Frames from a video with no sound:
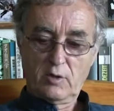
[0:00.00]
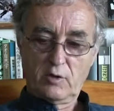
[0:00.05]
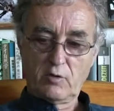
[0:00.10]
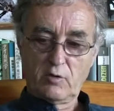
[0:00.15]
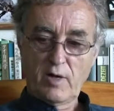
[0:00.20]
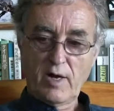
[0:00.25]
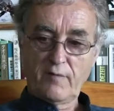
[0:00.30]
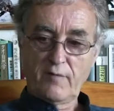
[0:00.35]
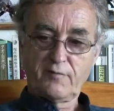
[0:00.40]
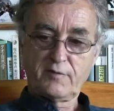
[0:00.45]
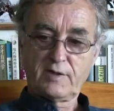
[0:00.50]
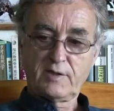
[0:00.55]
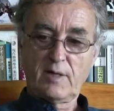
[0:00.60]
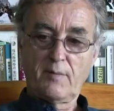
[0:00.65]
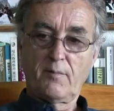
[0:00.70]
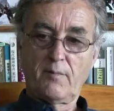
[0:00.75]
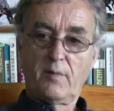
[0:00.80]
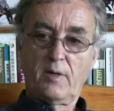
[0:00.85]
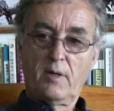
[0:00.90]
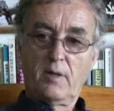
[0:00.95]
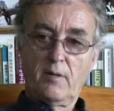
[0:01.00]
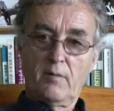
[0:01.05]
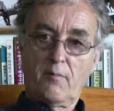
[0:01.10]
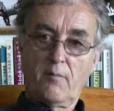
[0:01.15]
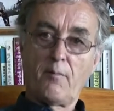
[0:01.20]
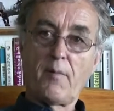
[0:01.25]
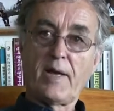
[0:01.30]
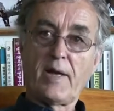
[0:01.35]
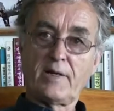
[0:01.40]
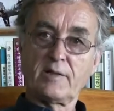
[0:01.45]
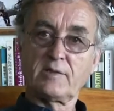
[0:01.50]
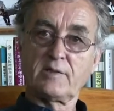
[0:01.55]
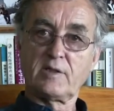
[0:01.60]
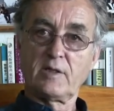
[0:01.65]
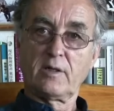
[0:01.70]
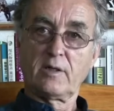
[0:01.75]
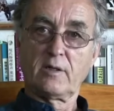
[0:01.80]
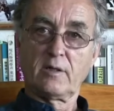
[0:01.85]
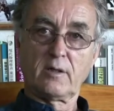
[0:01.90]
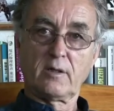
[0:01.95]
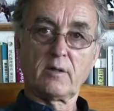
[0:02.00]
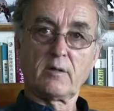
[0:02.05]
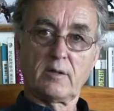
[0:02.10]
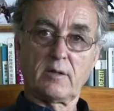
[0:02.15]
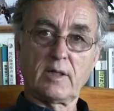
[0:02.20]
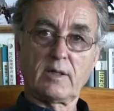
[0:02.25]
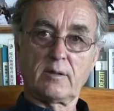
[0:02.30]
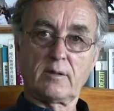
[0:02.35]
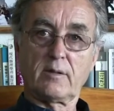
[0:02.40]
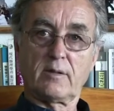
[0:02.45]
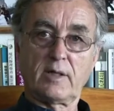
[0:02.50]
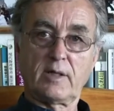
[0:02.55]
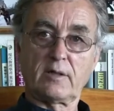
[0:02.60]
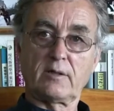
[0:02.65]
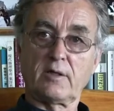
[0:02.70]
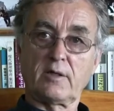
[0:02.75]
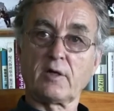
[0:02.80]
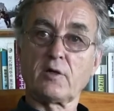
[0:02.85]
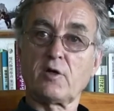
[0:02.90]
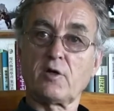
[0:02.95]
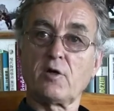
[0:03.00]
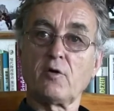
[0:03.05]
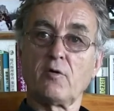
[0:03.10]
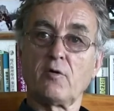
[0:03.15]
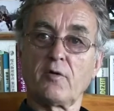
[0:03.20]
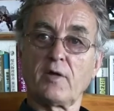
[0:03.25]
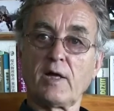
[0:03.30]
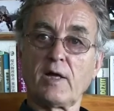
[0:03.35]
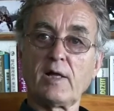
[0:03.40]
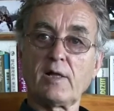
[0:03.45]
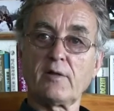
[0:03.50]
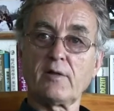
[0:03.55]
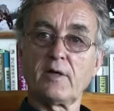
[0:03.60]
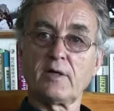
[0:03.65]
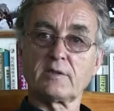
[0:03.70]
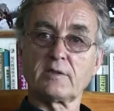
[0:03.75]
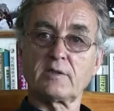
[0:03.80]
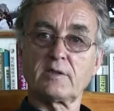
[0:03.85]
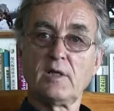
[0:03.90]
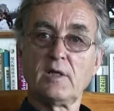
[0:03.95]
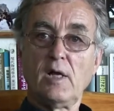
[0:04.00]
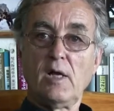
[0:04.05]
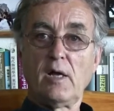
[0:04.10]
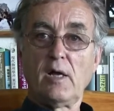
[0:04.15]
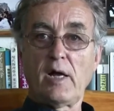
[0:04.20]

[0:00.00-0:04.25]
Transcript: to have some medicine that, that can cure the illness.